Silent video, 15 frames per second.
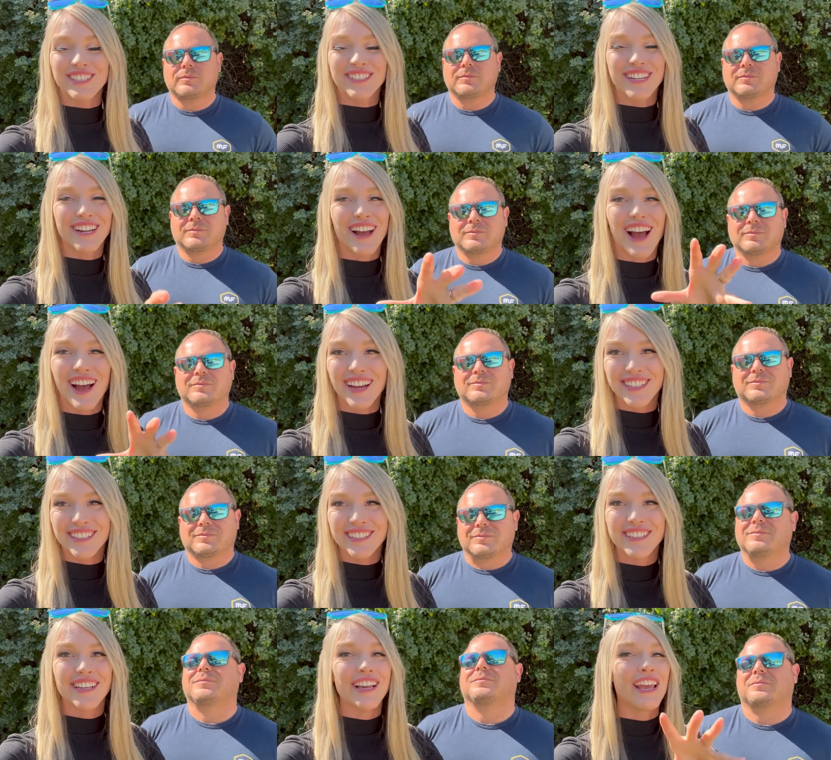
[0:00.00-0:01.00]
Speaker 1: did
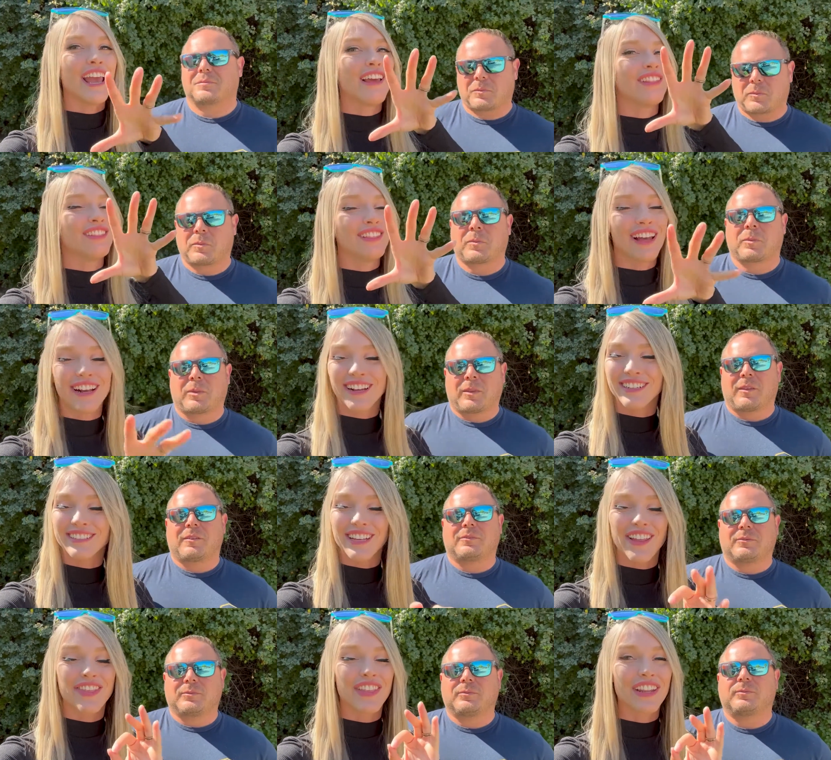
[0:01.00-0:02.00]
us. Like I
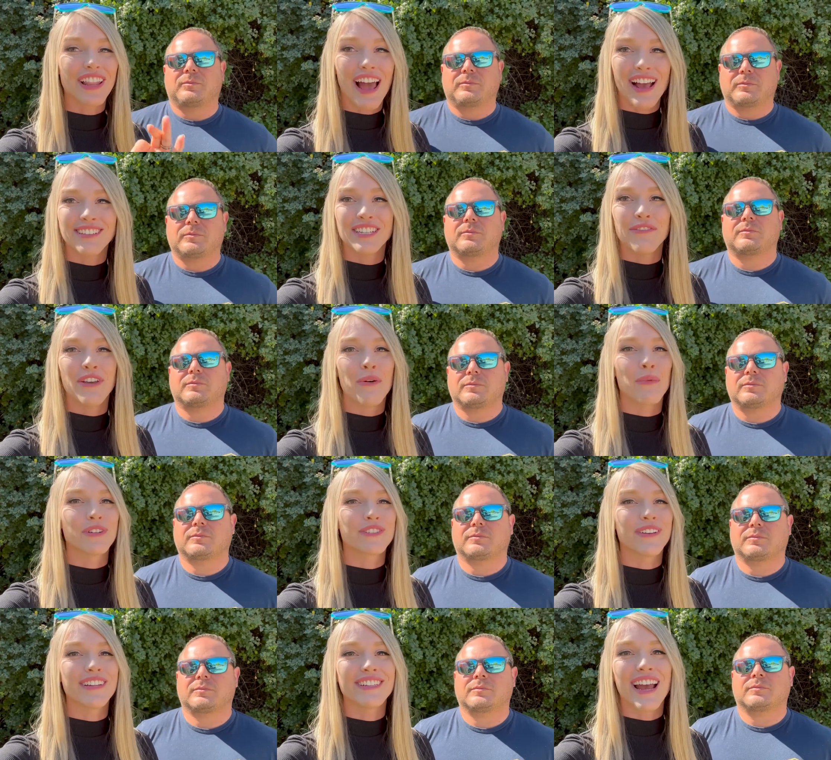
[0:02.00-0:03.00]
said, the last event
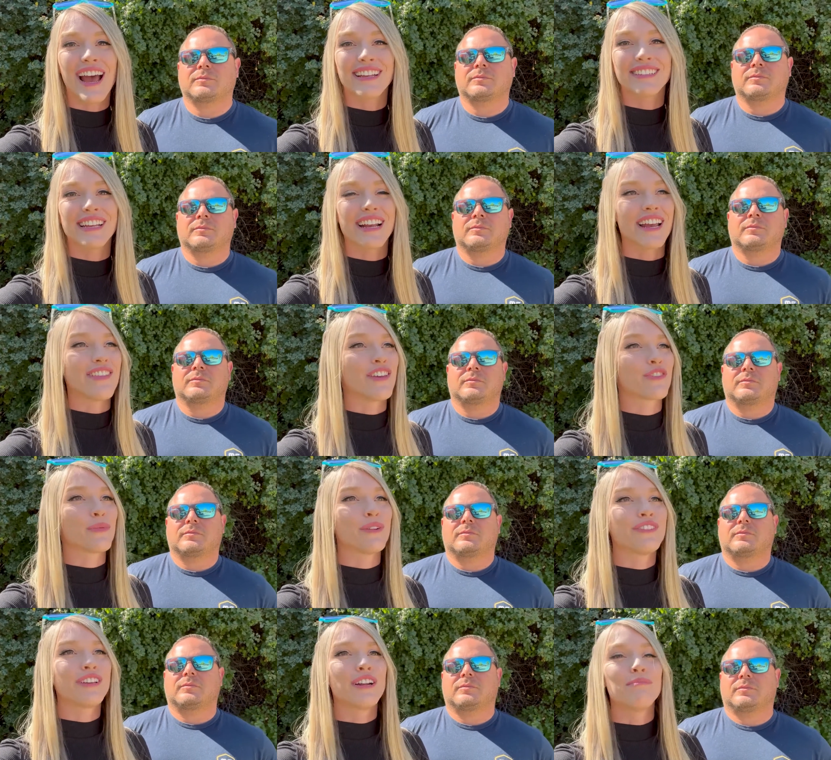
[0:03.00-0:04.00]
was fantastic, and this
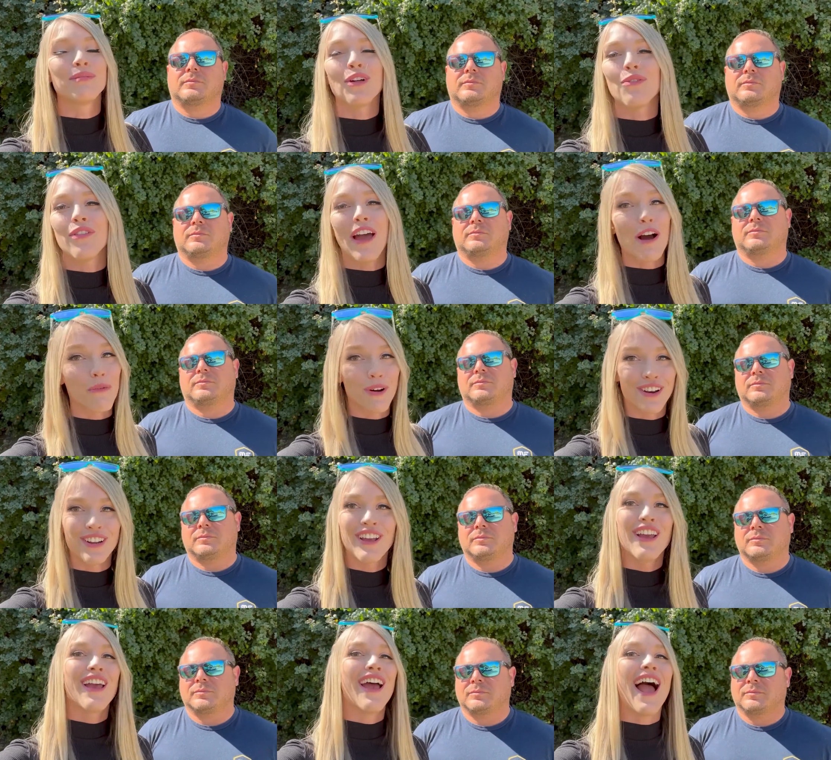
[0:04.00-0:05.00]
one's going to blow that one
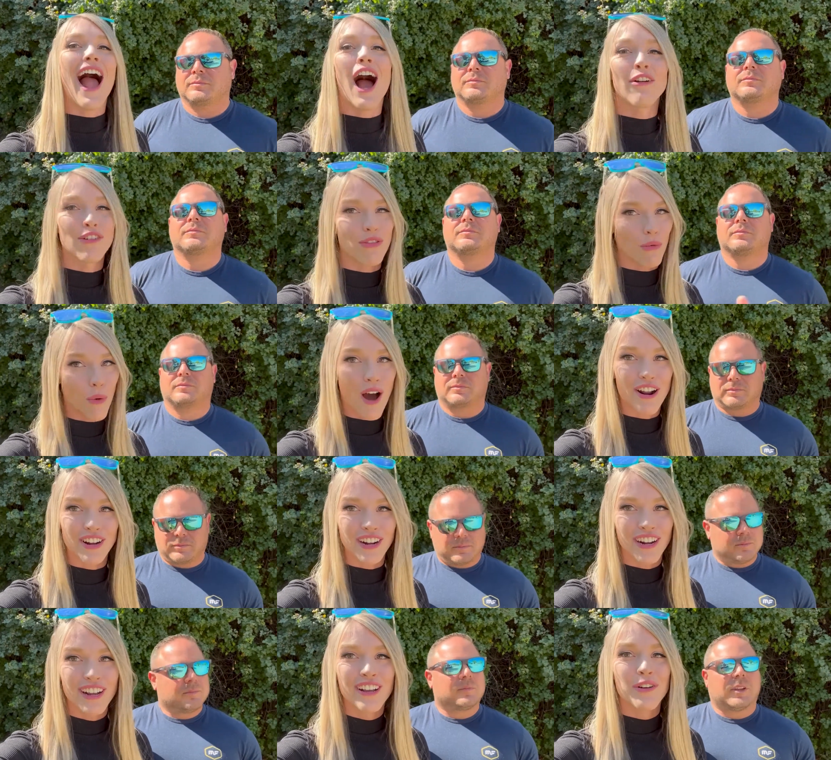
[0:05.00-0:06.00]
out of the
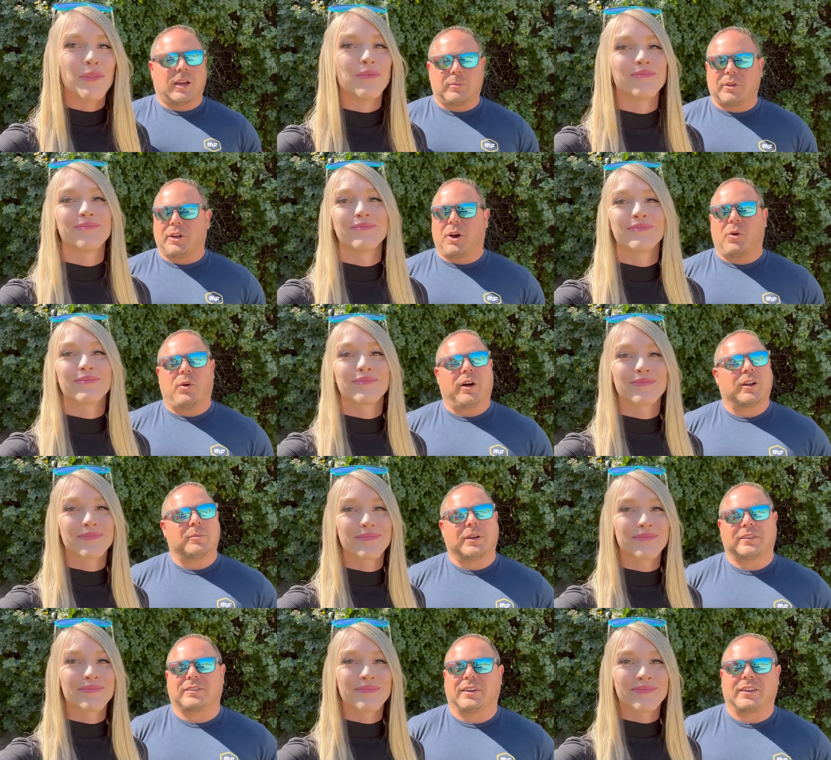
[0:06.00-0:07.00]
water.
Speaker 2: Yep, you don't want to
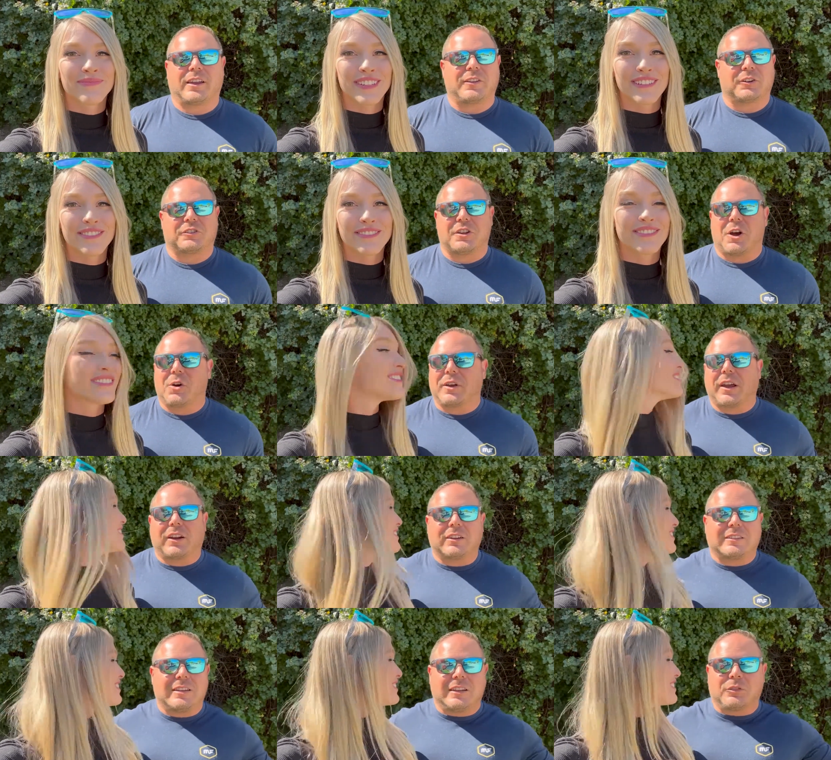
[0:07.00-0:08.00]
miss it. And there's no
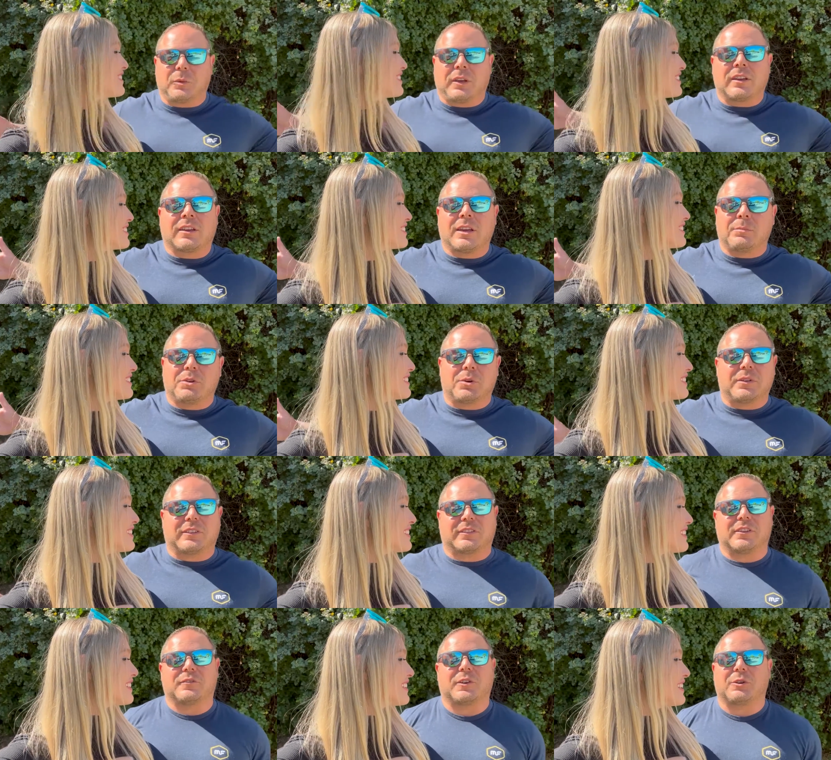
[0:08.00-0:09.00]
guarantees we can keep doing
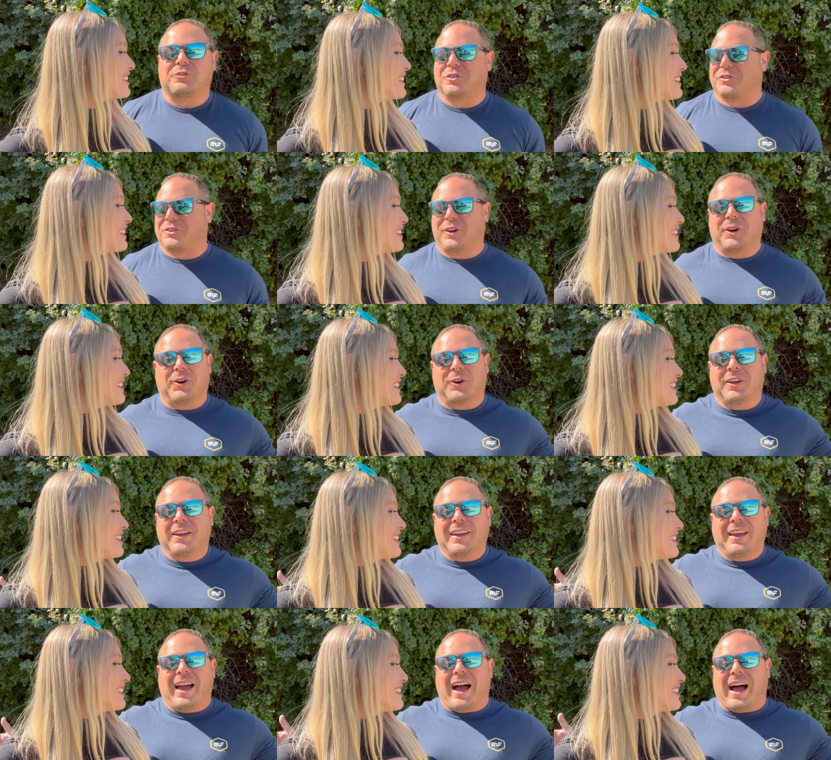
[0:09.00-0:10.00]
this in the future, so
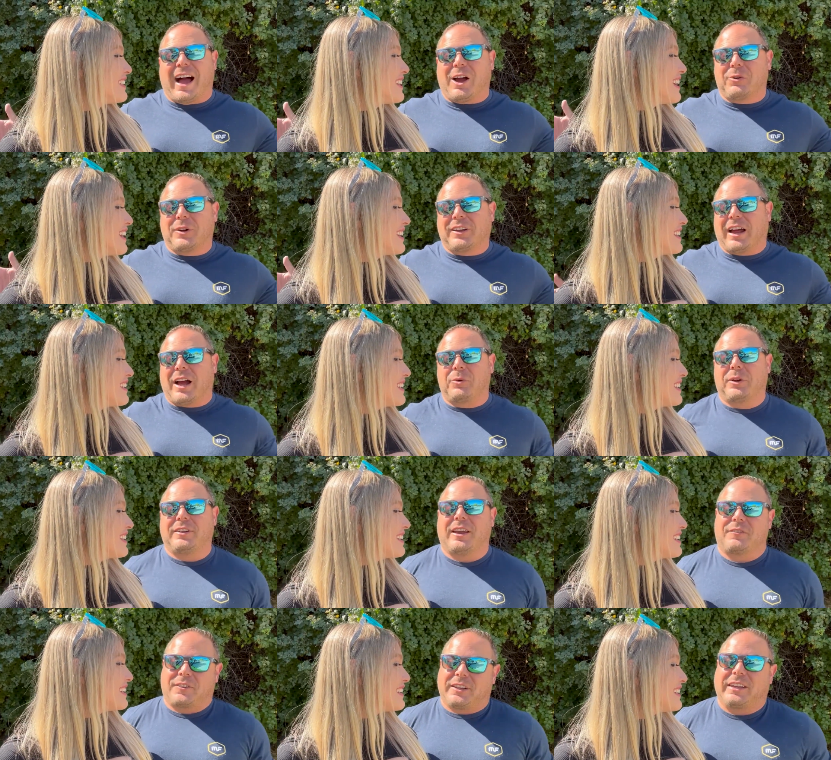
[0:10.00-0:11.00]
I would I
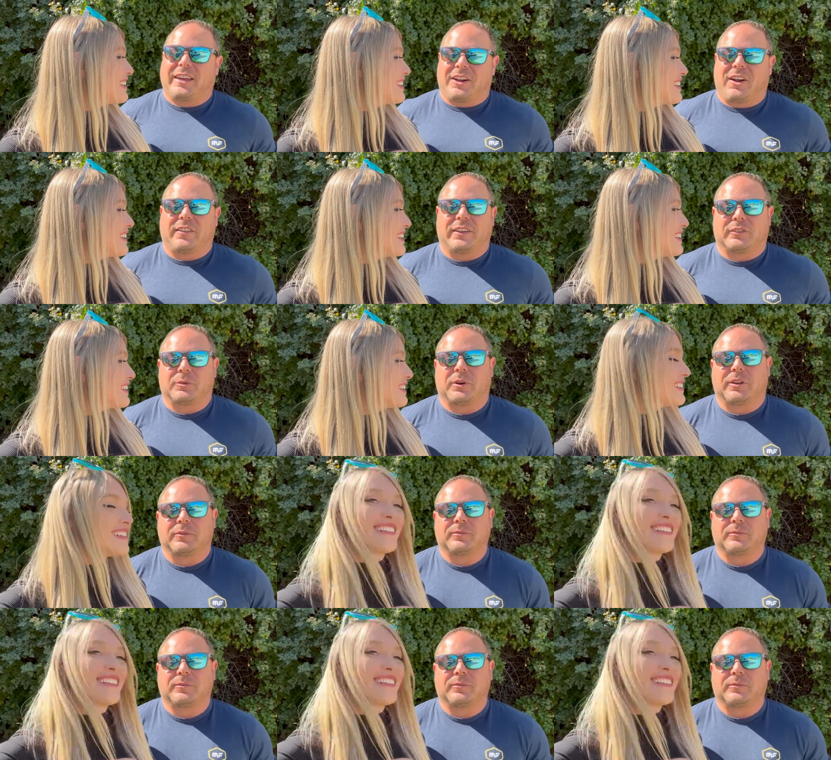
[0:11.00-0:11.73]
would definitely get on this one.